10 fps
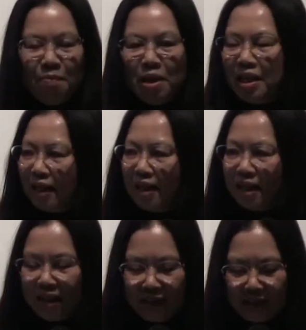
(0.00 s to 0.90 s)

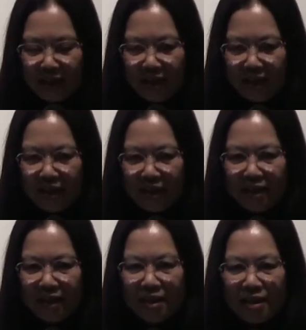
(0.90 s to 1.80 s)
immediately
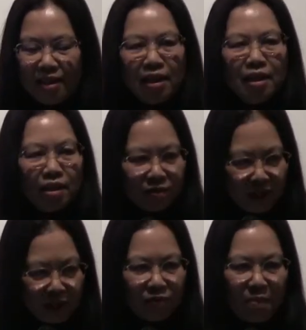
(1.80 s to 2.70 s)
see the
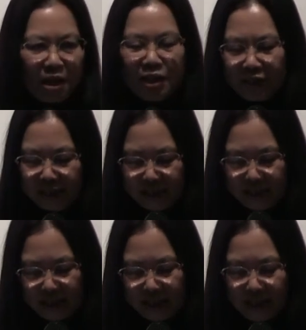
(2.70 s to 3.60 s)
transformation.
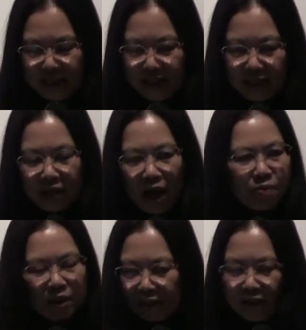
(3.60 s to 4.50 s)
So
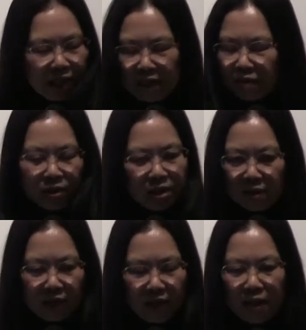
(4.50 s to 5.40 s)
I was not
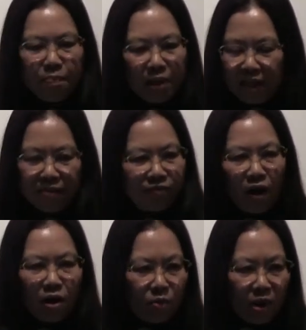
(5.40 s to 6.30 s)
interested in being
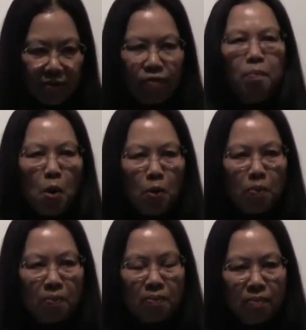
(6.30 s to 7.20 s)
far away from
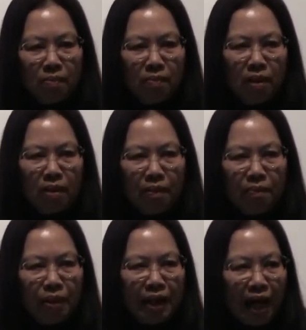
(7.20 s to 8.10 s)
home,
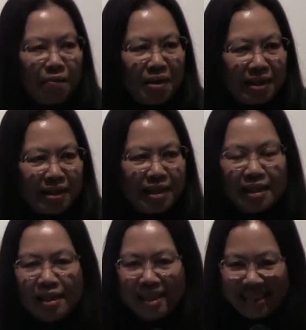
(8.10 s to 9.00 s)
but I
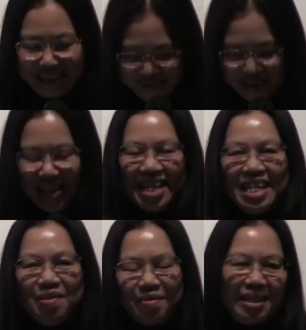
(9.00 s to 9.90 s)
was very
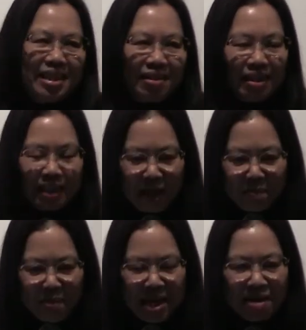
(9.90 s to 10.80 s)
interested
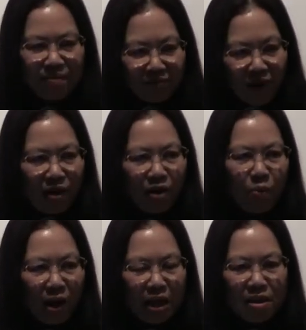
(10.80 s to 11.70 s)
in being far
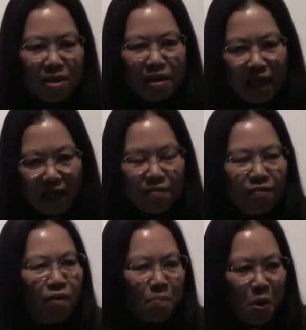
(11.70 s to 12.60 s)
away
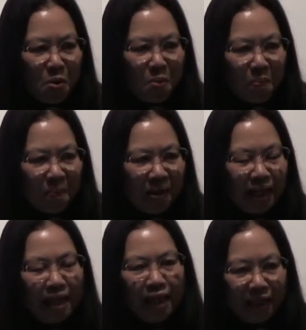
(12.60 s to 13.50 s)
and from home.
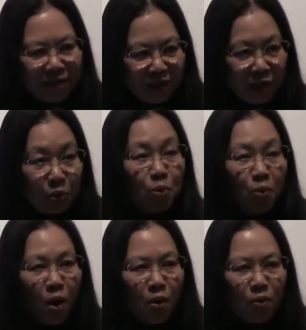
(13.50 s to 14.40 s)
You know, the
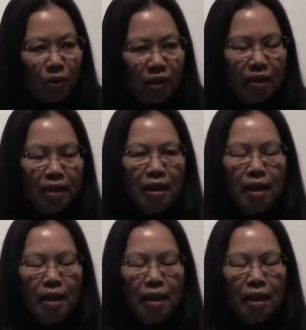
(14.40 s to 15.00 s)
two hold.